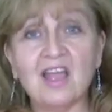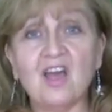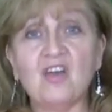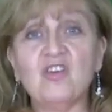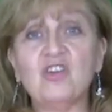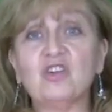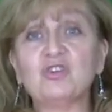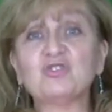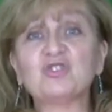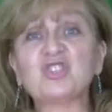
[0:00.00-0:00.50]

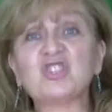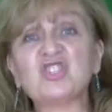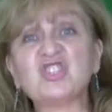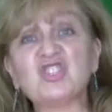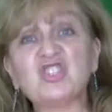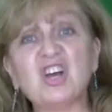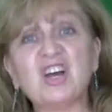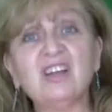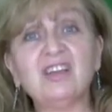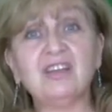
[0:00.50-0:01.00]
And they don't
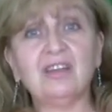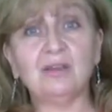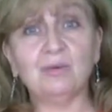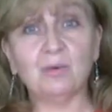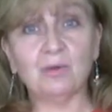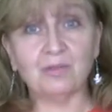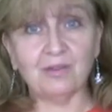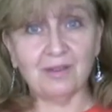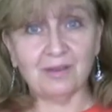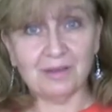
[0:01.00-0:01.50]
study
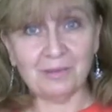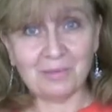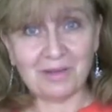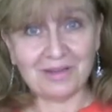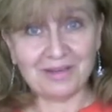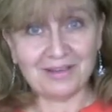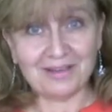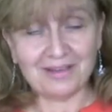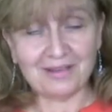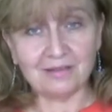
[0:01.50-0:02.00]
with
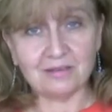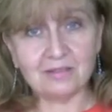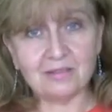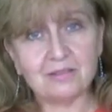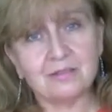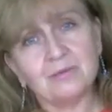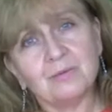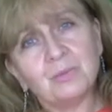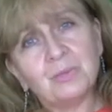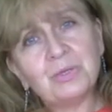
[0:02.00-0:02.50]
anybody
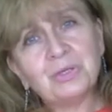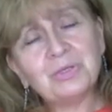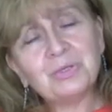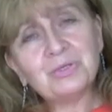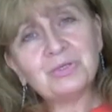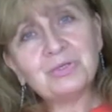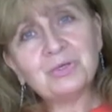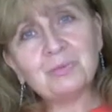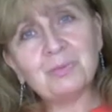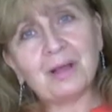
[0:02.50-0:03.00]
else. what are you
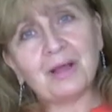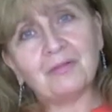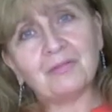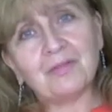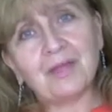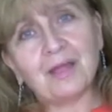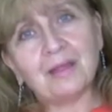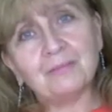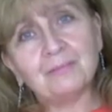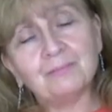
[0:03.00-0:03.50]
going to do
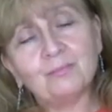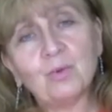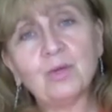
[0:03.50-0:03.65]
about that?